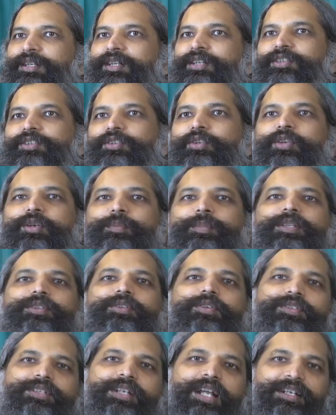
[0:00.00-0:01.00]
Sri
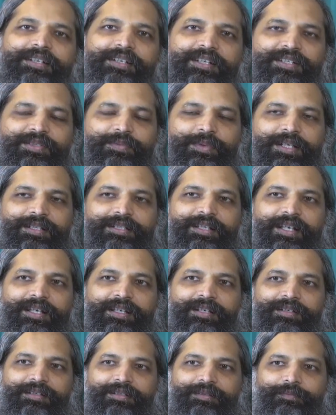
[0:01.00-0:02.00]
writings were
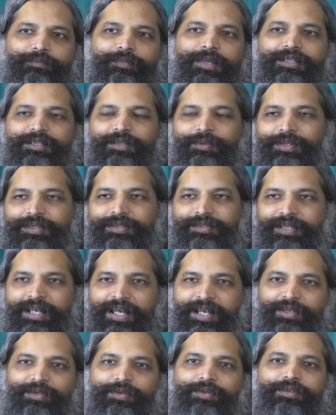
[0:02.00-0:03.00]
there, mother was
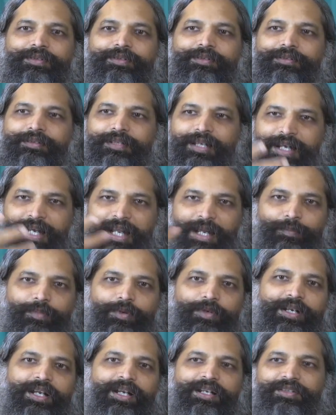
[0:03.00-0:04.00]
there to
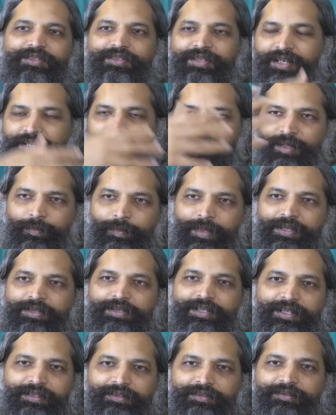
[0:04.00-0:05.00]
elaborate, her
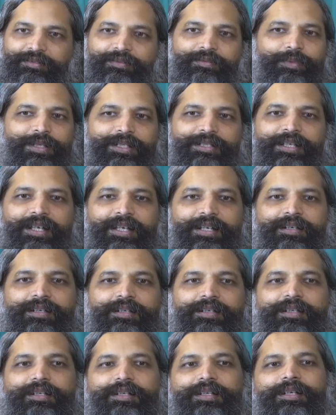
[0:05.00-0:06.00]
commentaries were there,
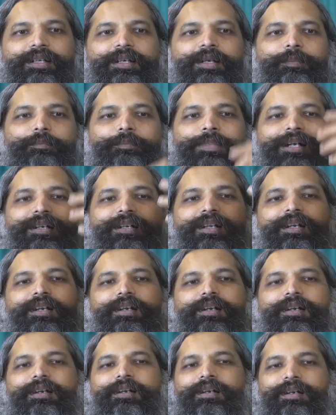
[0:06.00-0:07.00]
but
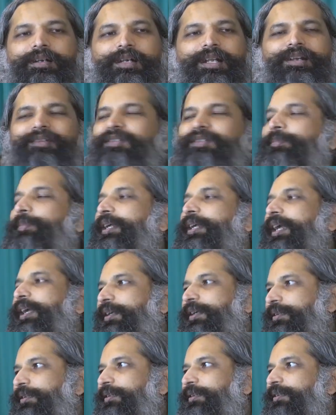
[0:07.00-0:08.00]
none of them
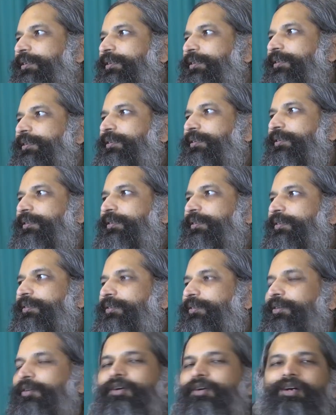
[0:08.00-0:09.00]
cared
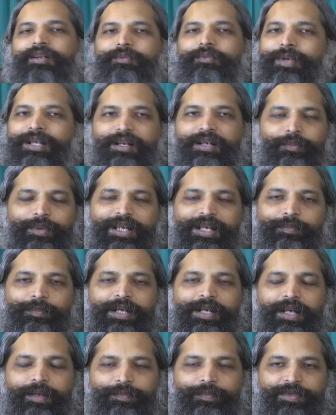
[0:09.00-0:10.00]
or were aware
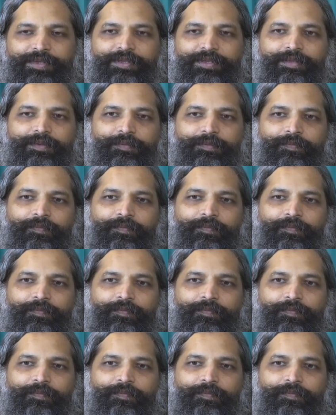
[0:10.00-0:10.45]
perhaps.